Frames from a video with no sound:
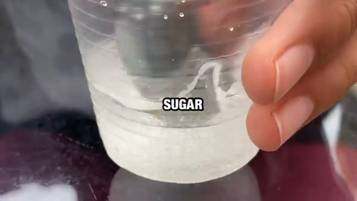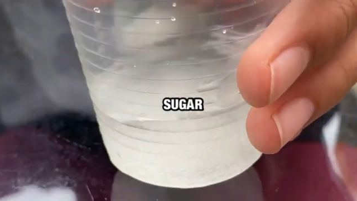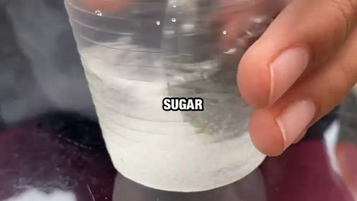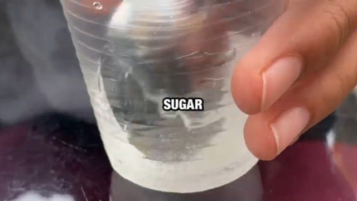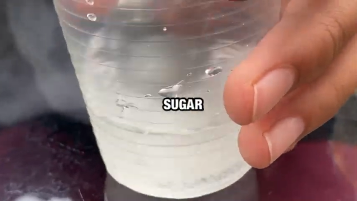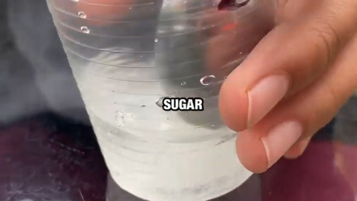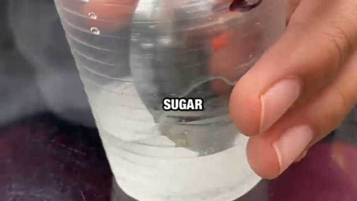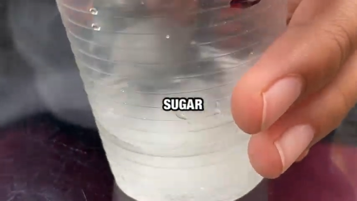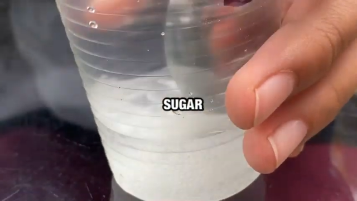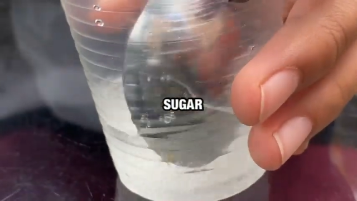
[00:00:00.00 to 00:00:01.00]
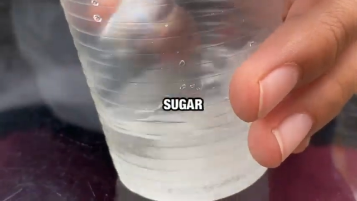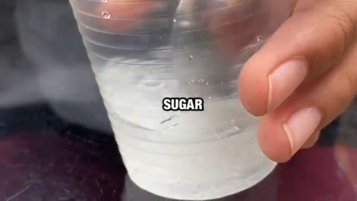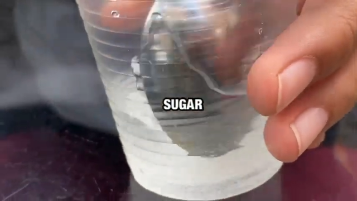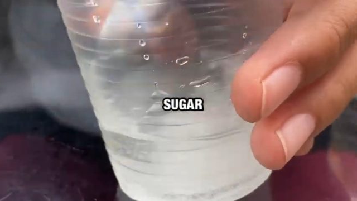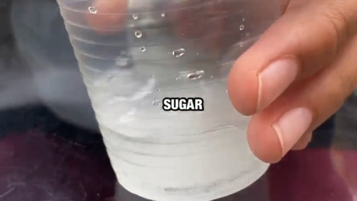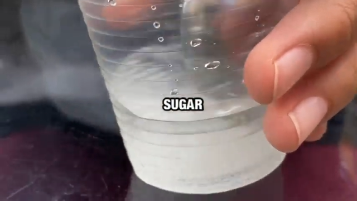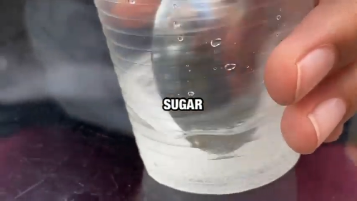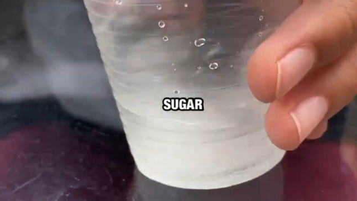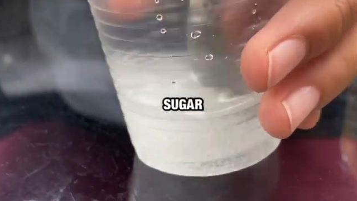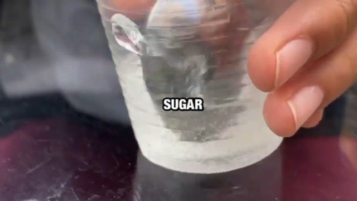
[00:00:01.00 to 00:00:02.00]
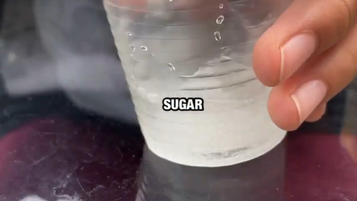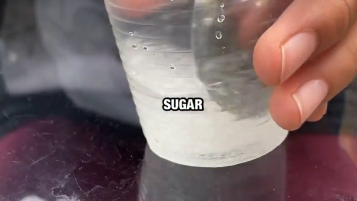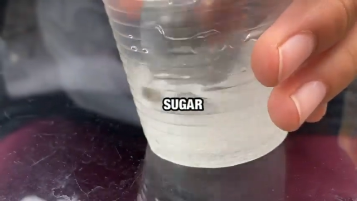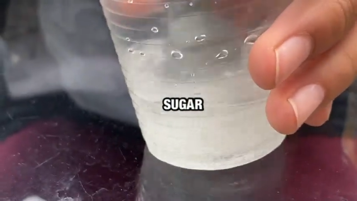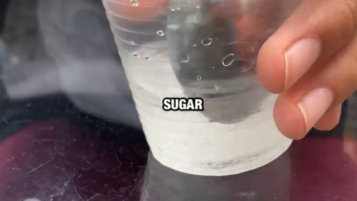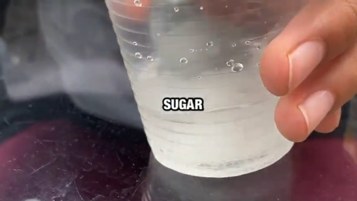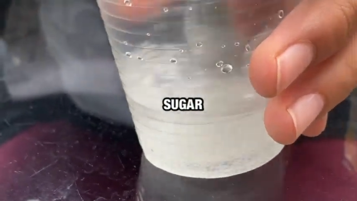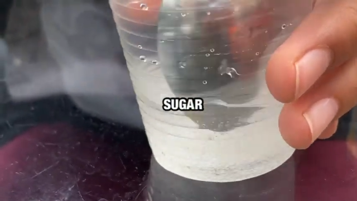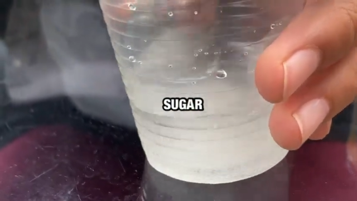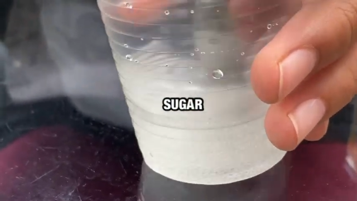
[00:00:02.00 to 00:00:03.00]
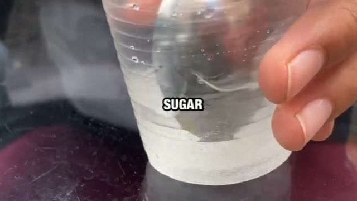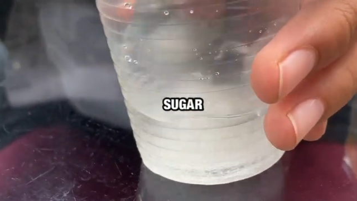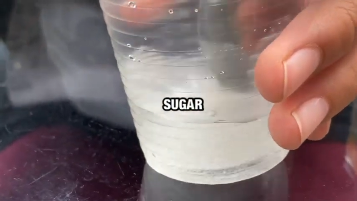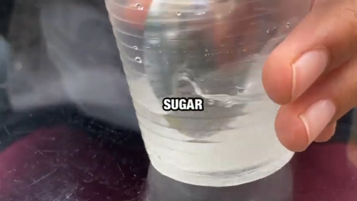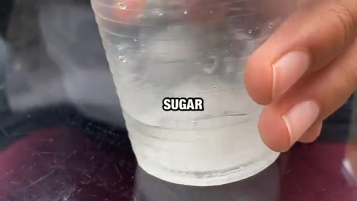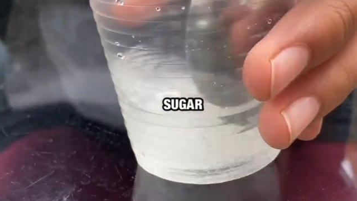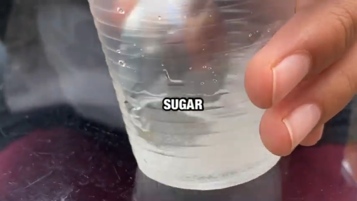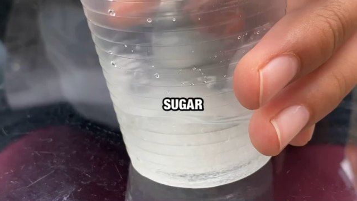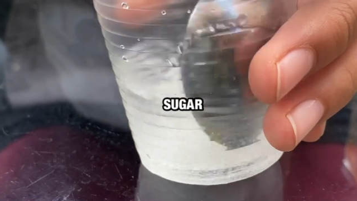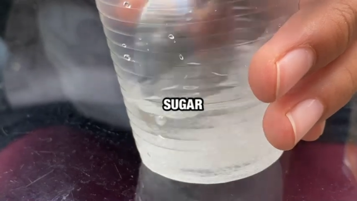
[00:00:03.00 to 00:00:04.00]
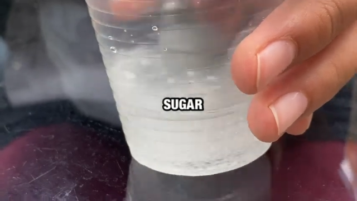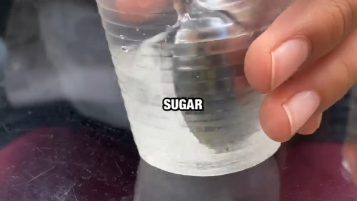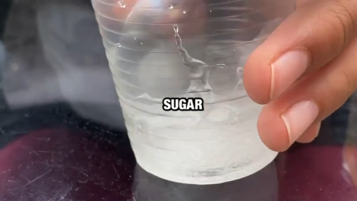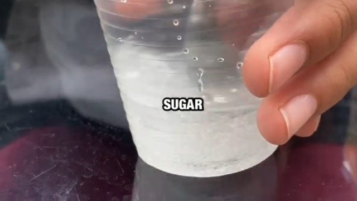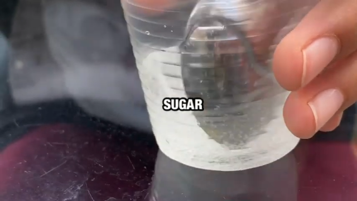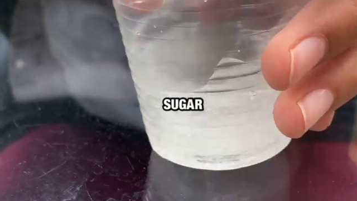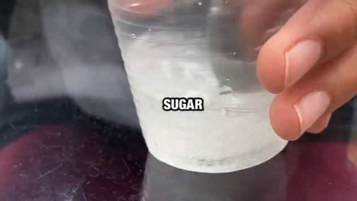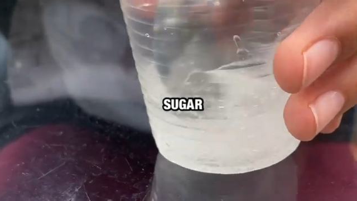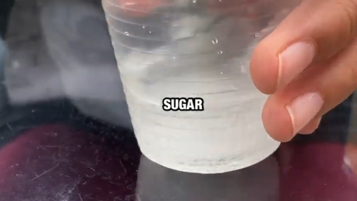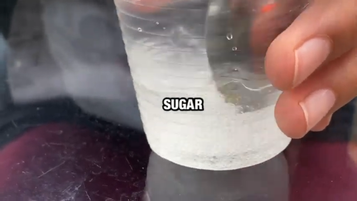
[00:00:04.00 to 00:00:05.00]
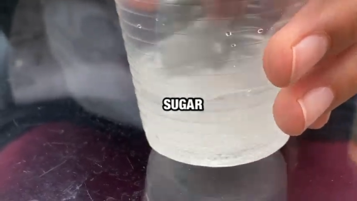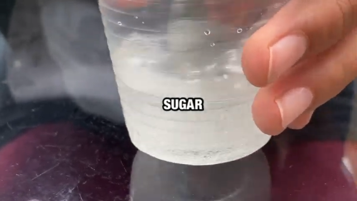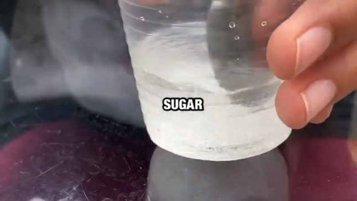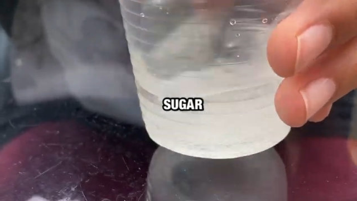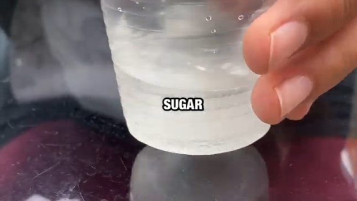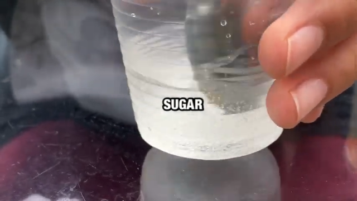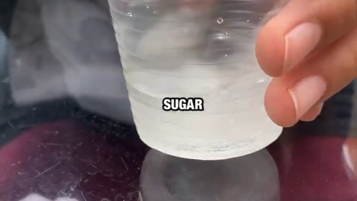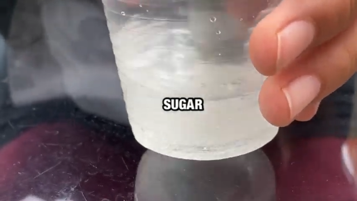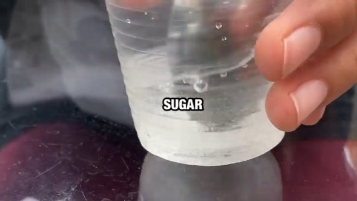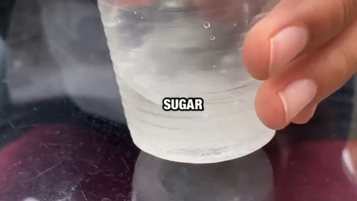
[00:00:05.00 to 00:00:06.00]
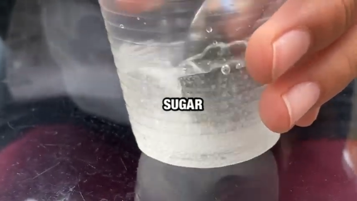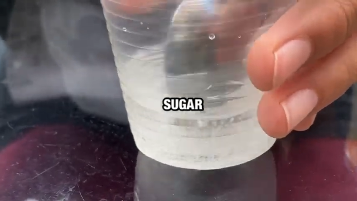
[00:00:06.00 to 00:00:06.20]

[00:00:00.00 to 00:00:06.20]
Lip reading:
(no speaker visible)